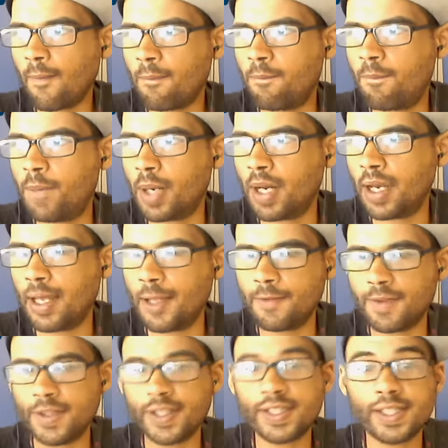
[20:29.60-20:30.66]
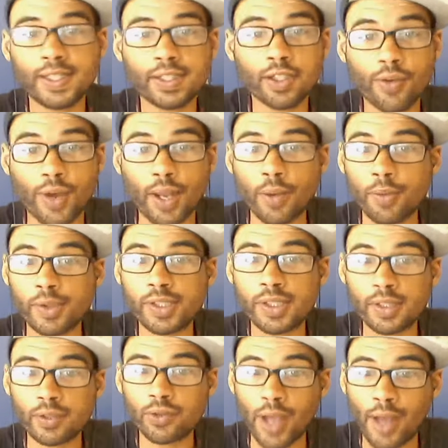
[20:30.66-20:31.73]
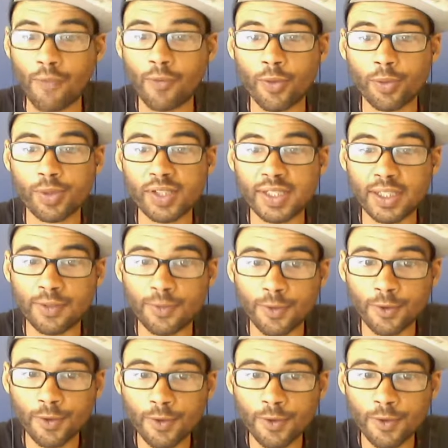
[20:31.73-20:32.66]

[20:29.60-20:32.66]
But this is a great draft for receiver,